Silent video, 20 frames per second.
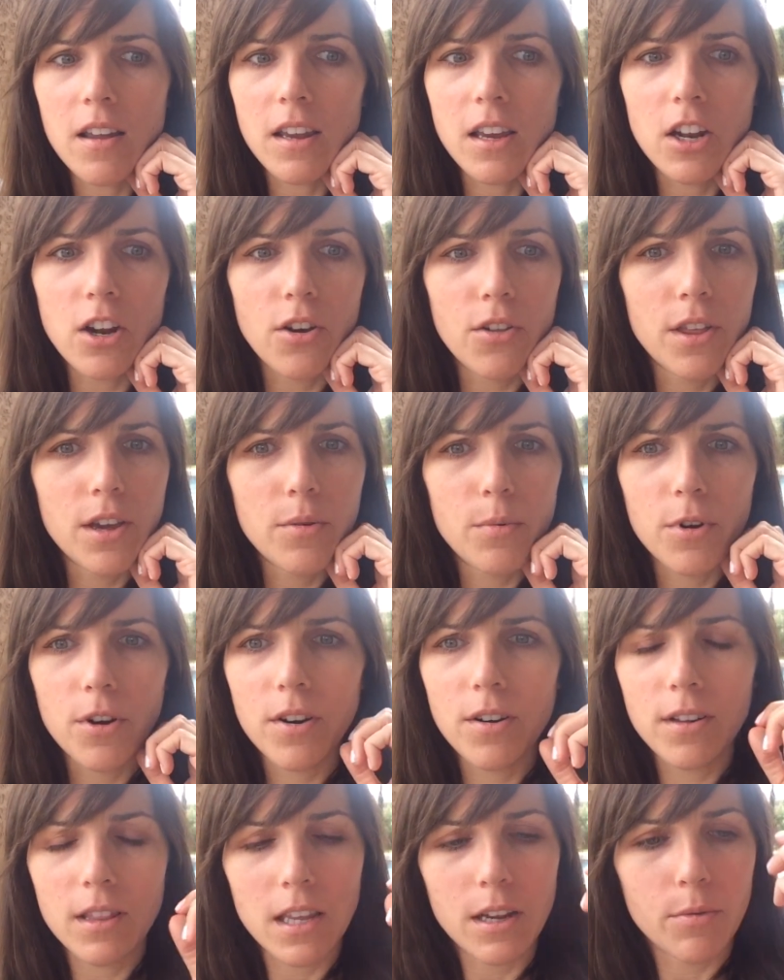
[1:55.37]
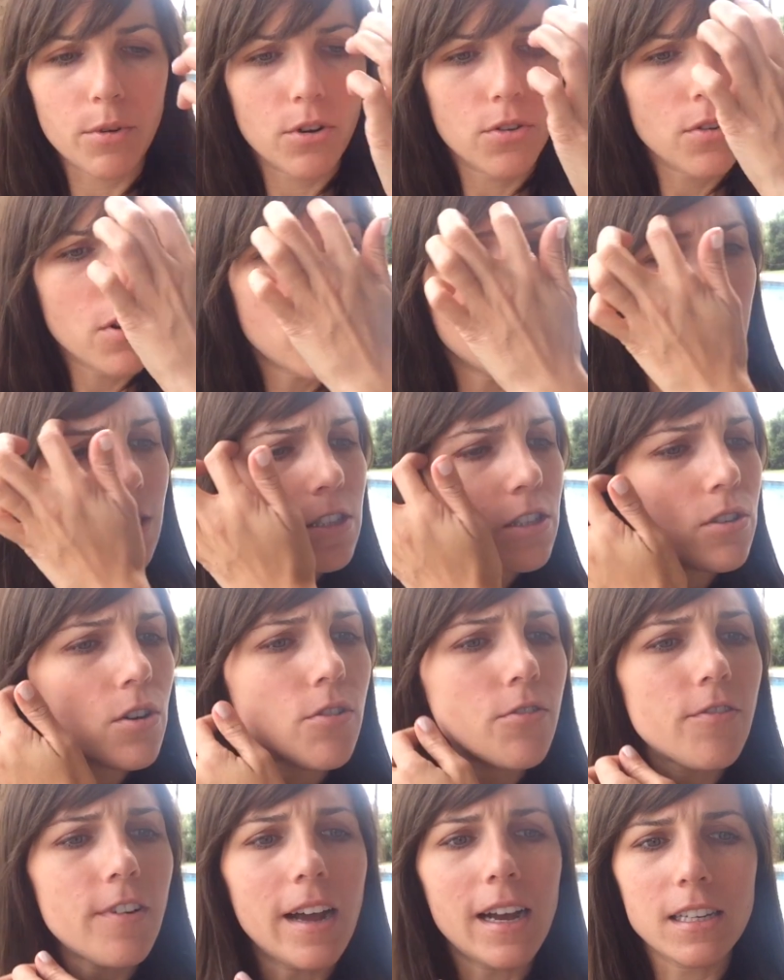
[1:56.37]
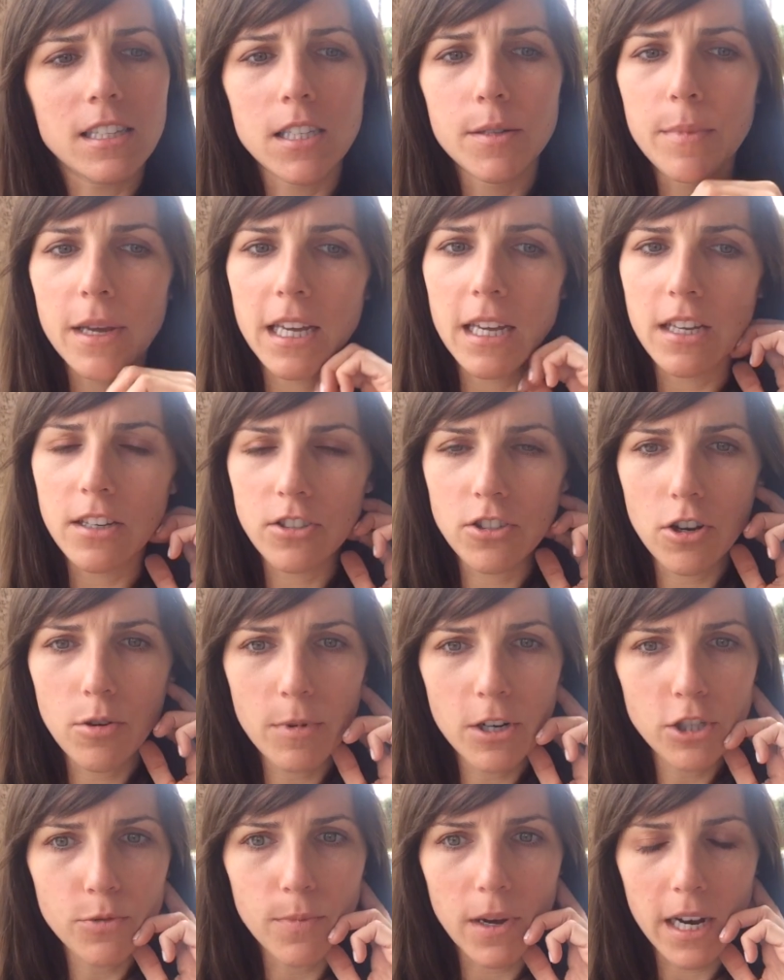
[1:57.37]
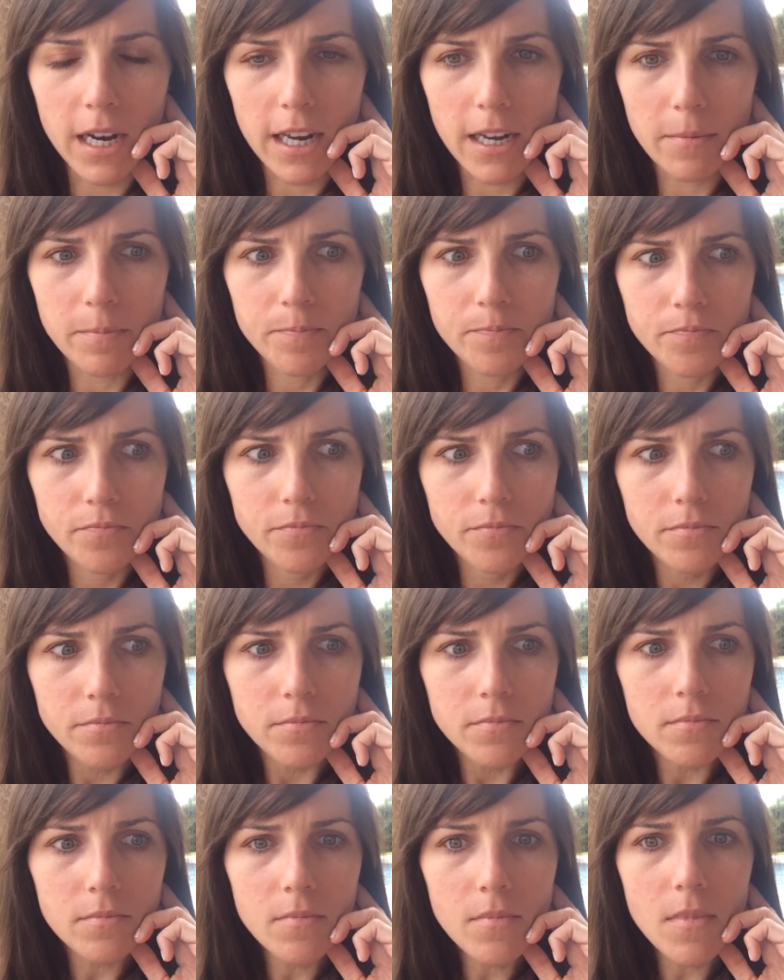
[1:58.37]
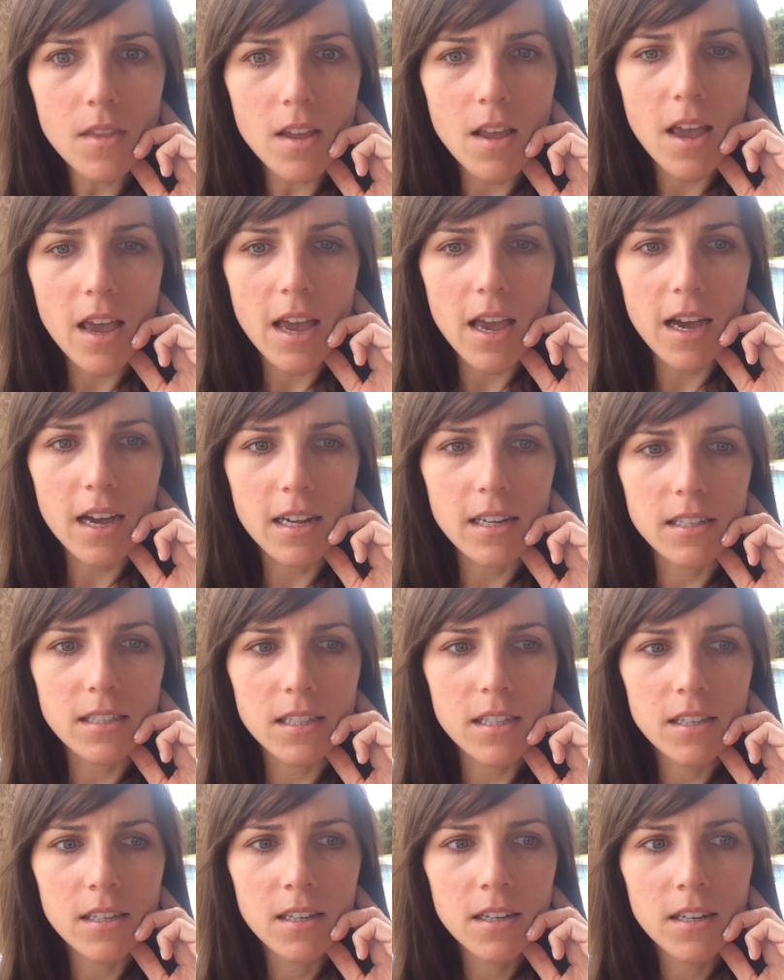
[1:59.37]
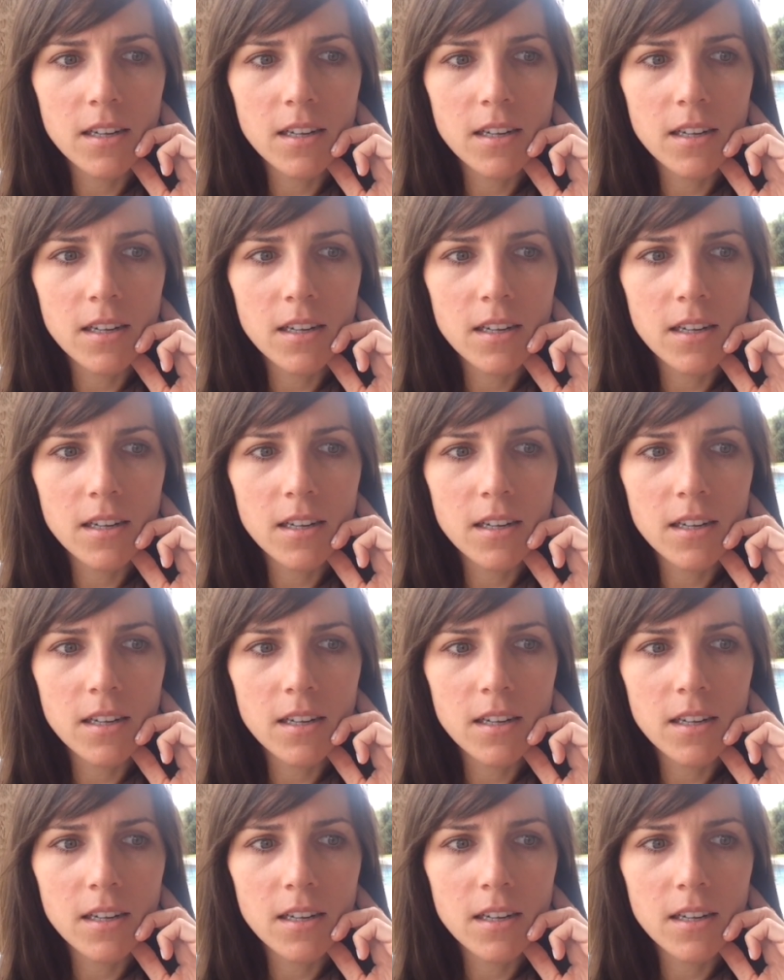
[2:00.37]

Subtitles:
They were growing so fast and making so much money. And